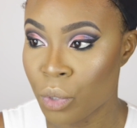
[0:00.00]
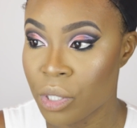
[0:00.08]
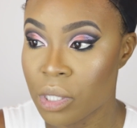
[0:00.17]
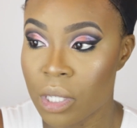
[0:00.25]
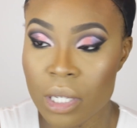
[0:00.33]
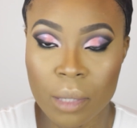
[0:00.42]

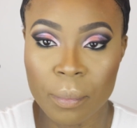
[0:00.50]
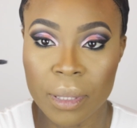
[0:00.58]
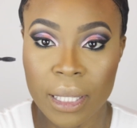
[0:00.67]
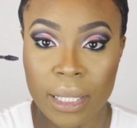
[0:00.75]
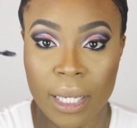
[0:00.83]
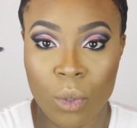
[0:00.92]
we're just gonna
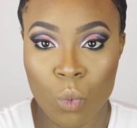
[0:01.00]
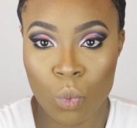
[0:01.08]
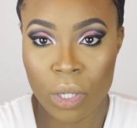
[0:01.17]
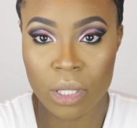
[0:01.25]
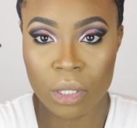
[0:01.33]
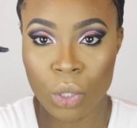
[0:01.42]
apply like
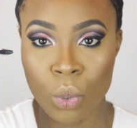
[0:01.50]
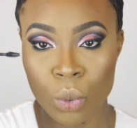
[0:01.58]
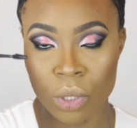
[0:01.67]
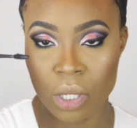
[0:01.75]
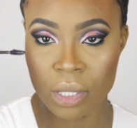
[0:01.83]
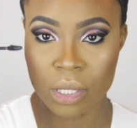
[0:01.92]
one
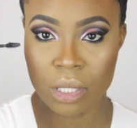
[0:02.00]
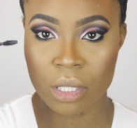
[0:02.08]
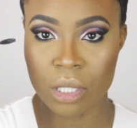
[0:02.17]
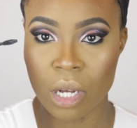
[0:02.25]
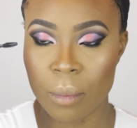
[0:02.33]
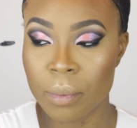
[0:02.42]
coat onto
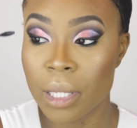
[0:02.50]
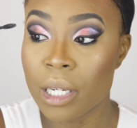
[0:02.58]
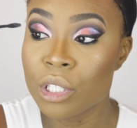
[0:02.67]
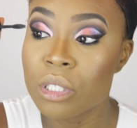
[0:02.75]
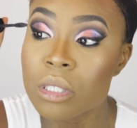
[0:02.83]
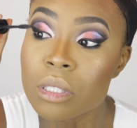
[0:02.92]
the top
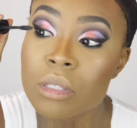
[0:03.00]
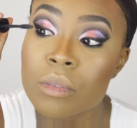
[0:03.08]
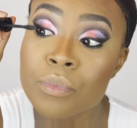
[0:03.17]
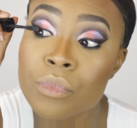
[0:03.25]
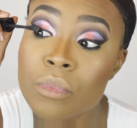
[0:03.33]
lashes.